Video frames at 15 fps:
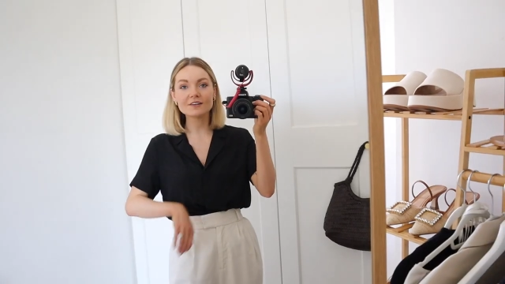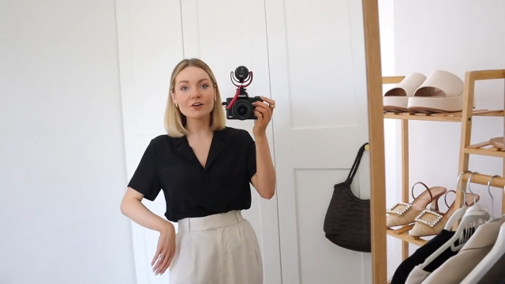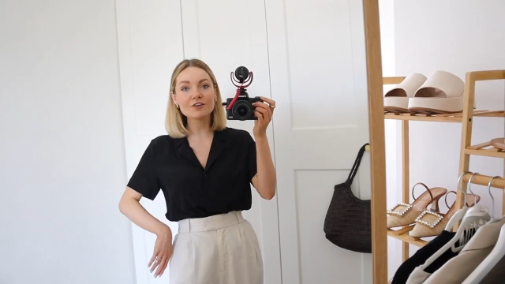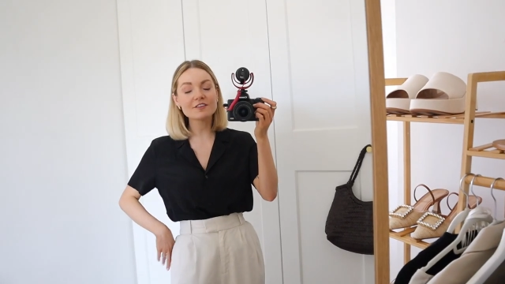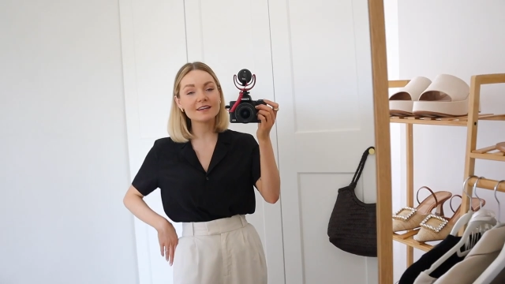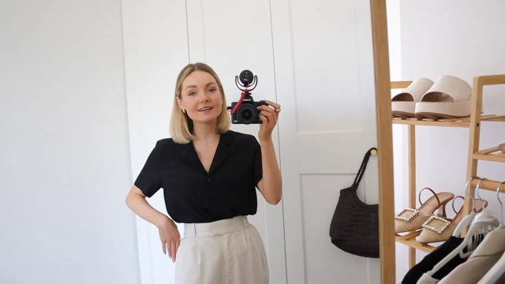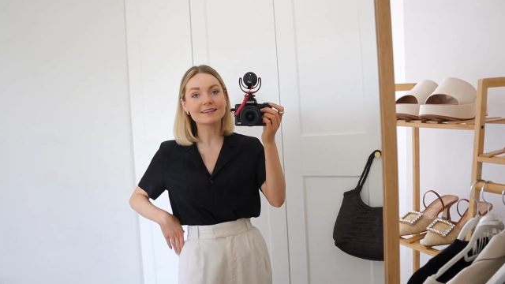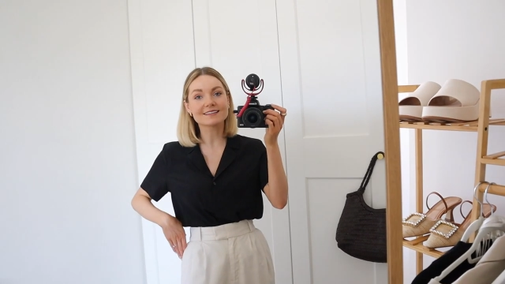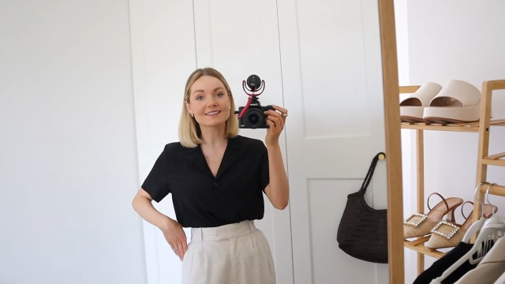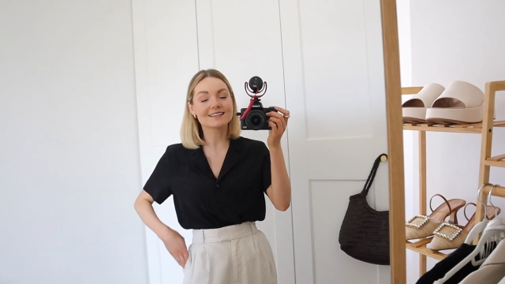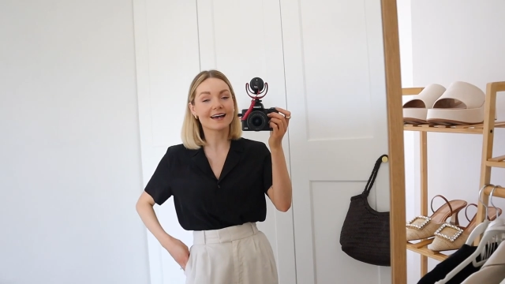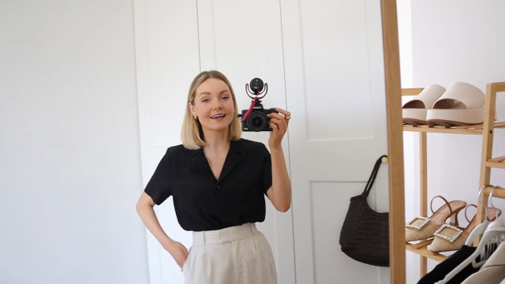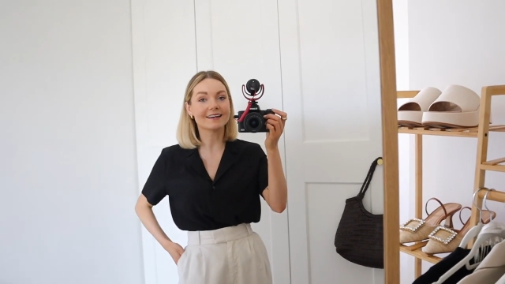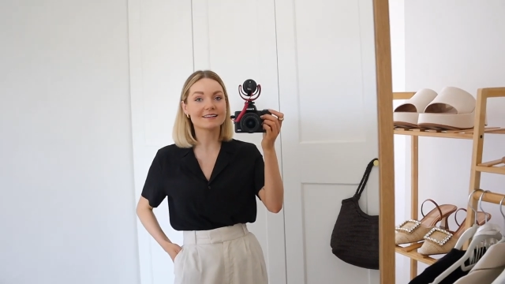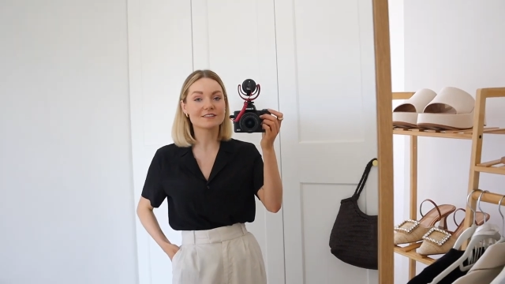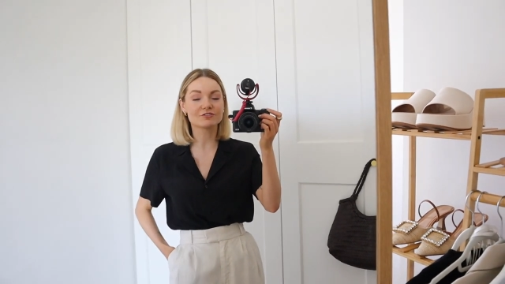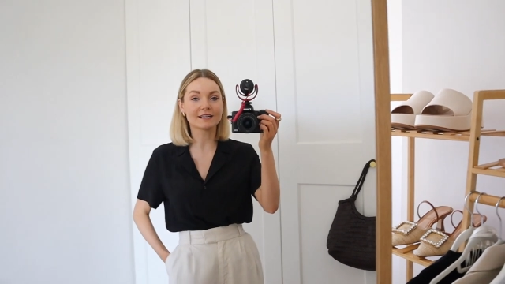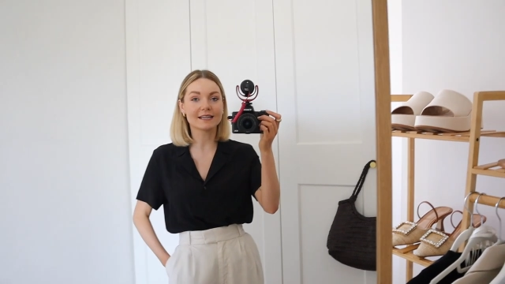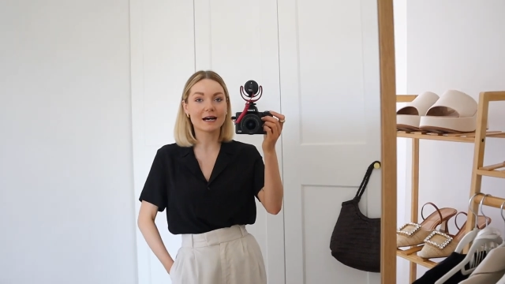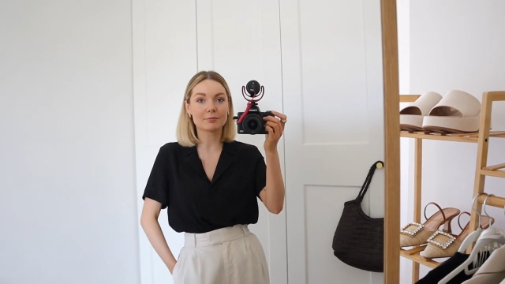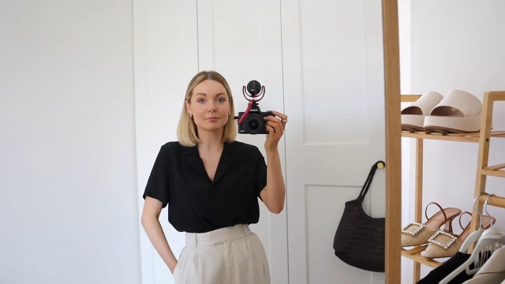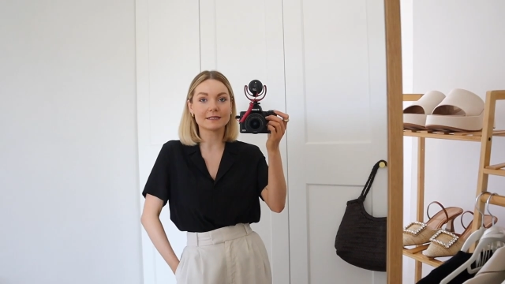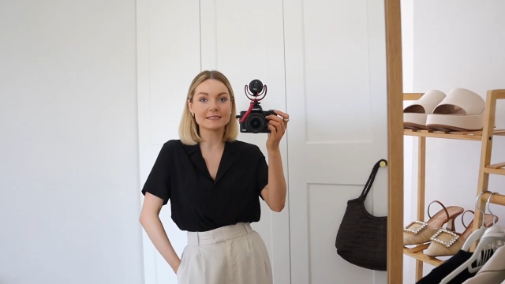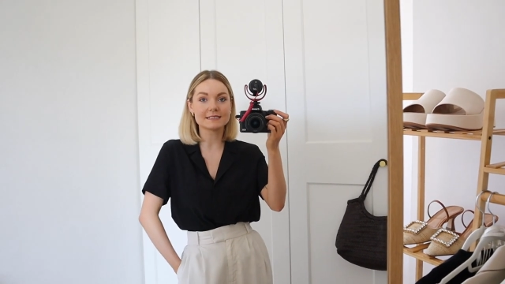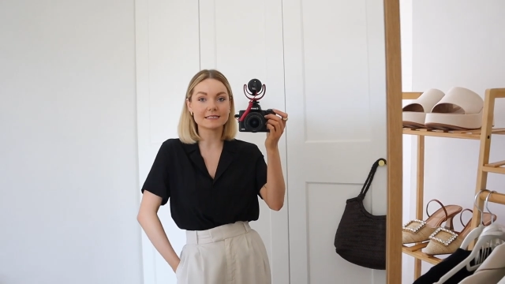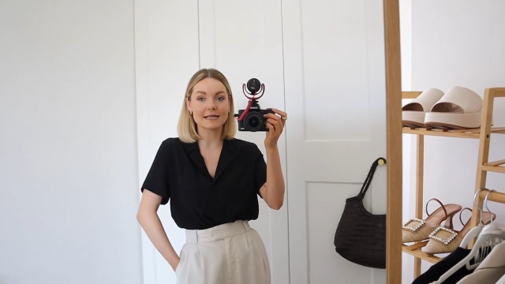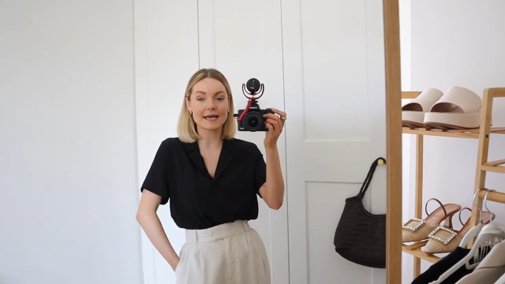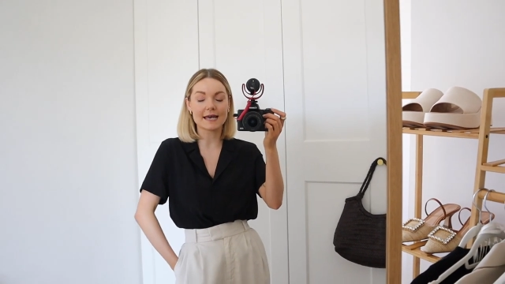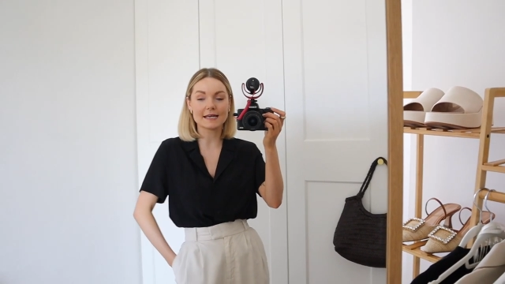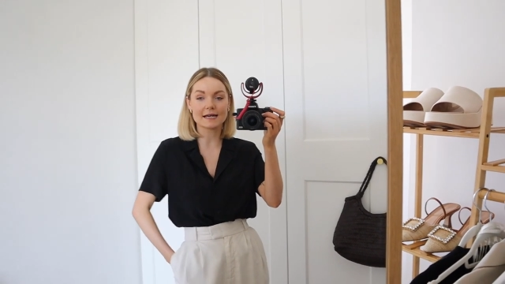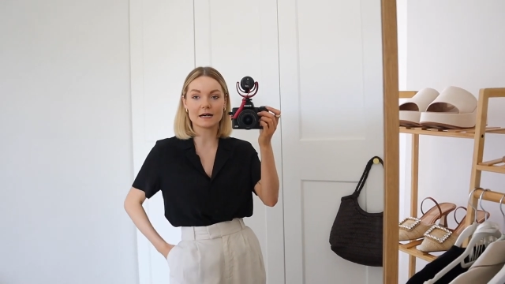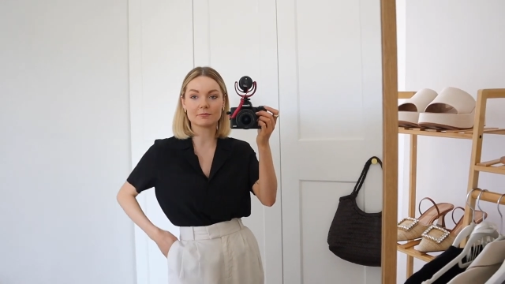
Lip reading: Nothing exciting is really happening today.